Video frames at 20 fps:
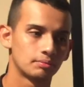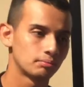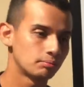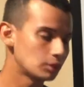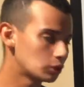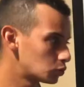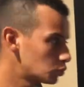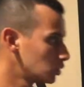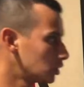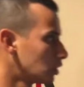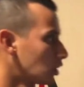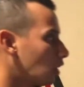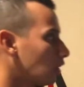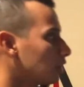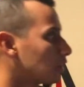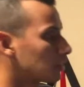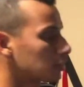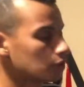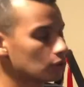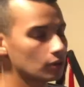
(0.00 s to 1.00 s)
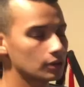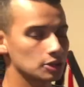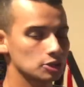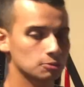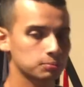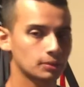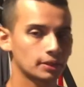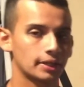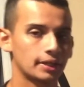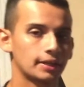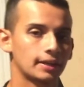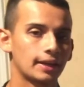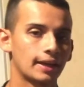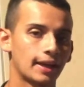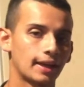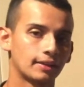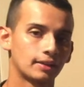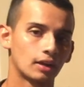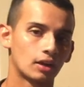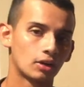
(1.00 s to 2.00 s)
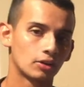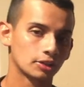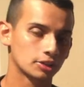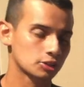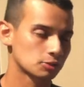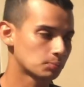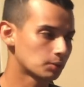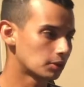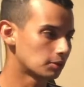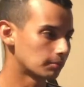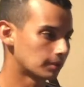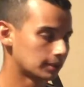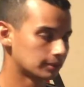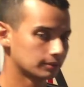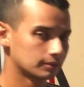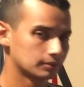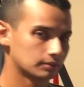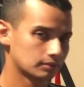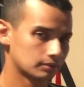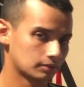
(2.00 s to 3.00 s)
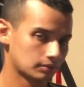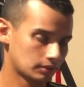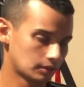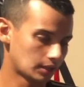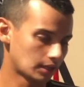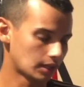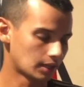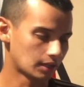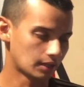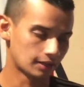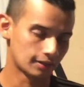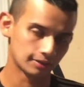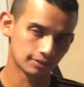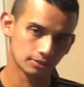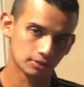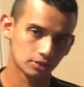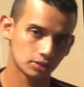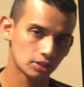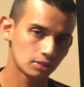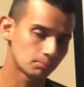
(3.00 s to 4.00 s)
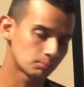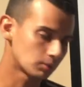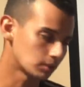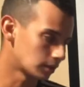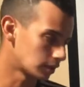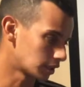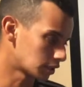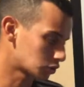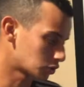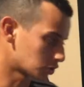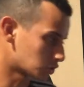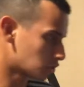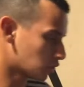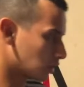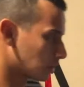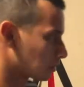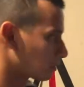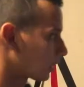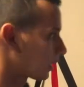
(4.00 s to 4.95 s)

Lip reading: between all the theories explained and our experiment, the simple electric train,